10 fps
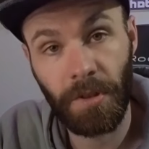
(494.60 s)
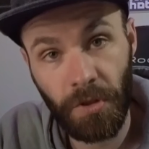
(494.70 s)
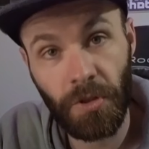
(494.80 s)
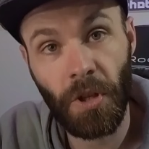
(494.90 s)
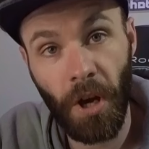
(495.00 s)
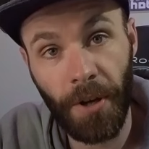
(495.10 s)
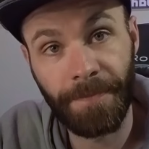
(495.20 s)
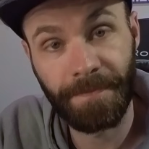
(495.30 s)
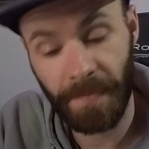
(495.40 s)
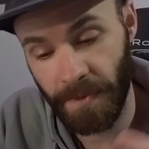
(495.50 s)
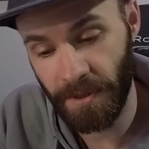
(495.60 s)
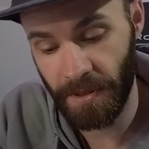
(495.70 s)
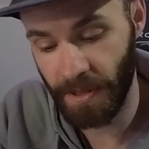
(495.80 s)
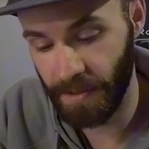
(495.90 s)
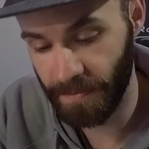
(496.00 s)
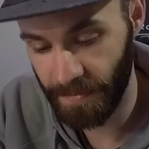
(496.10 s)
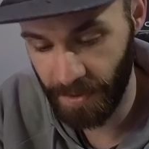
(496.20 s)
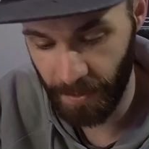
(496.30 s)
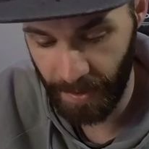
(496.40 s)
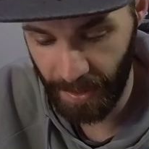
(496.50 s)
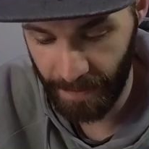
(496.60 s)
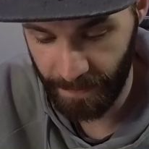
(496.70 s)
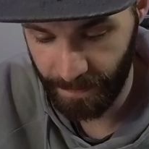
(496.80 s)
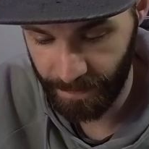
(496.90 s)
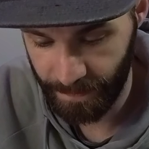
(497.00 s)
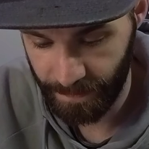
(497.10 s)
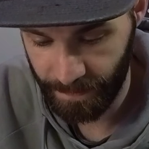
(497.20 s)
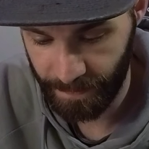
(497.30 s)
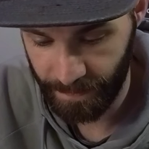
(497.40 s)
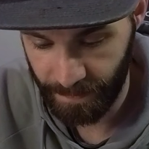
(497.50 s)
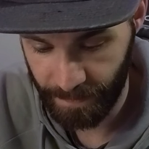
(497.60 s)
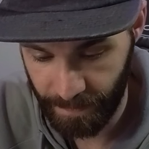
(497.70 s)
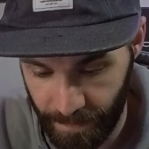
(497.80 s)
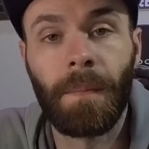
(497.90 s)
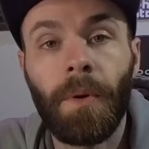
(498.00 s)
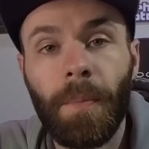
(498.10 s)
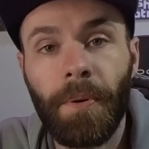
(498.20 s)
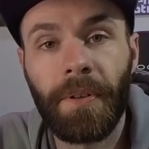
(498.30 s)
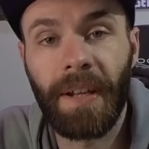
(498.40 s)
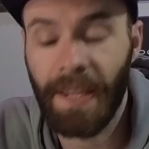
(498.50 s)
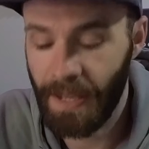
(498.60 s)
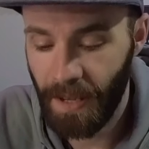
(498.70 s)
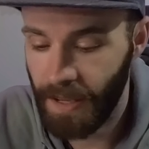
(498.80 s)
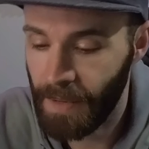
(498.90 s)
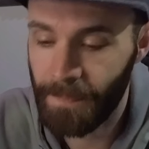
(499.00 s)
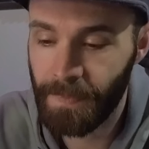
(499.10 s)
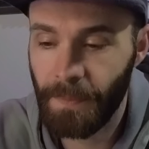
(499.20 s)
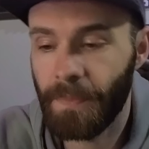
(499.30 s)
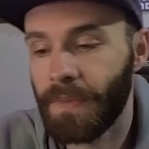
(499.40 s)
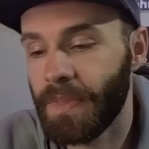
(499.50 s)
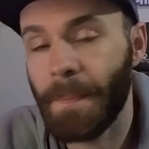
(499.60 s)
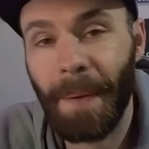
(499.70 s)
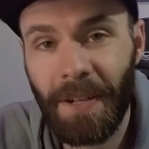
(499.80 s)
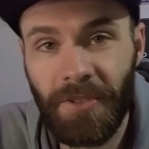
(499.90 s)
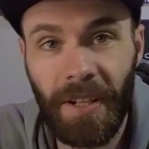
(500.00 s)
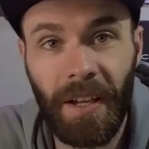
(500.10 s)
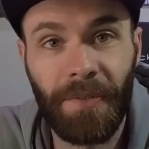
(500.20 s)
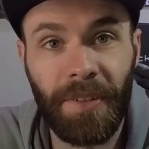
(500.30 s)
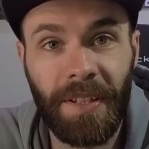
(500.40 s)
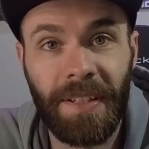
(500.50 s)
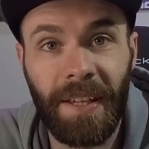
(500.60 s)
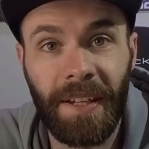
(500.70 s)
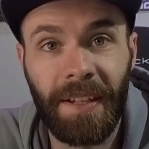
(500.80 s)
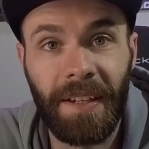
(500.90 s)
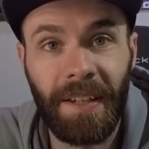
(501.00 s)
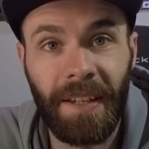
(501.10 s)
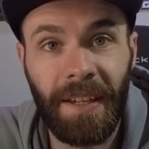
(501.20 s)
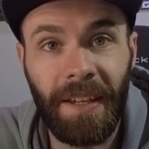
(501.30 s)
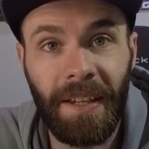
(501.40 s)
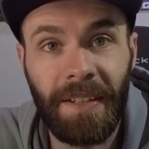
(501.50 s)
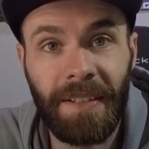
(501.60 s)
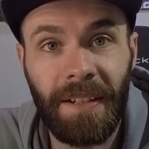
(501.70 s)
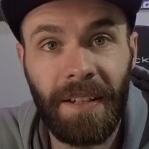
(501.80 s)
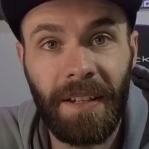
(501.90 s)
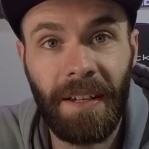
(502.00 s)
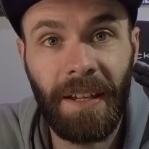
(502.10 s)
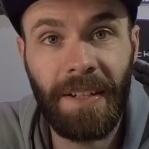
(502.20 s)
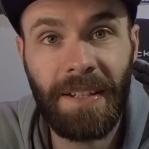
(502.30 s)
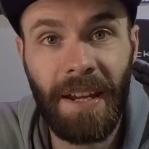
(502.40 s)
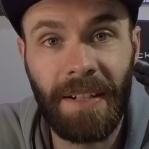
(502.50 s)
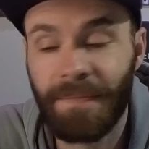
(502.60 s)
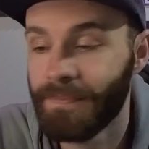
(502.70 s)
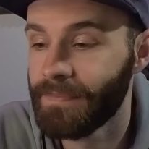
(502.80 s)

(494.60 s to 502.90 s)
So I'm just going to deal with that. More importantly, the battery life on this thing is insane.